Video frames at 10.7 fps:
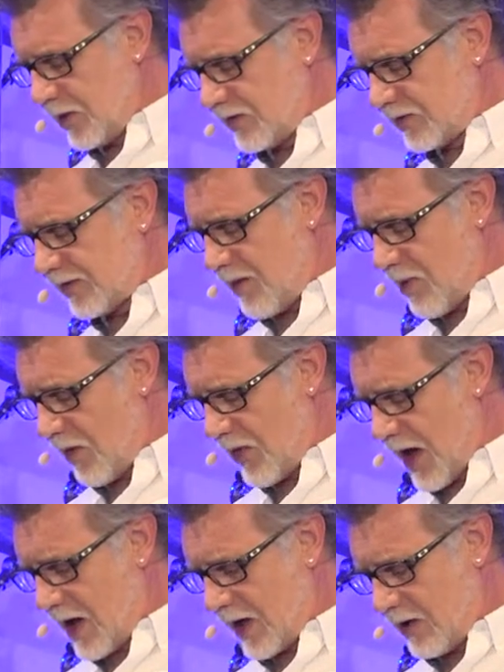to say about
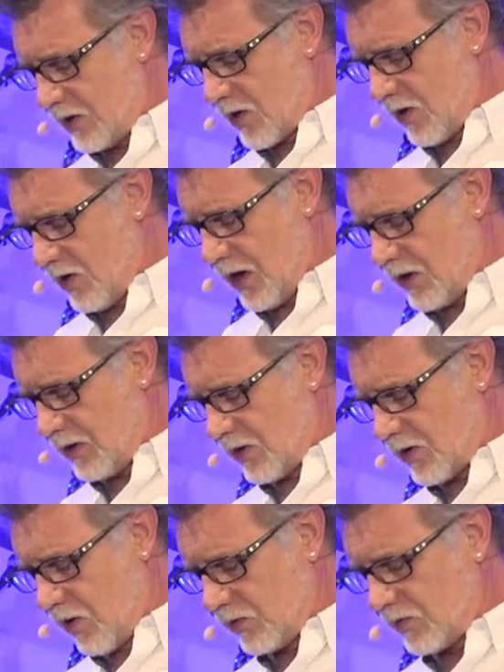that in the
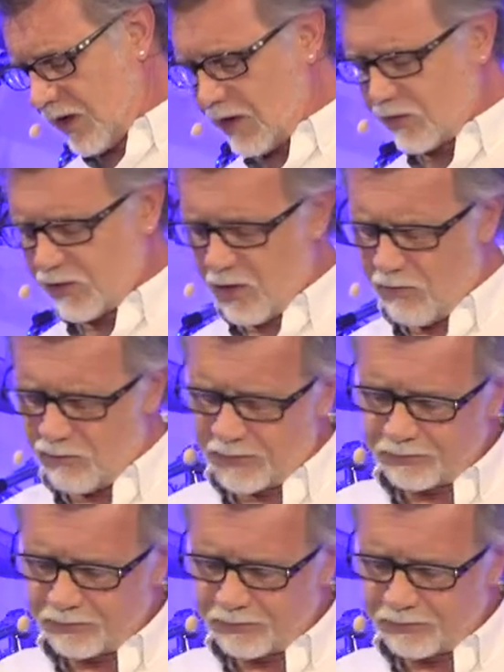context of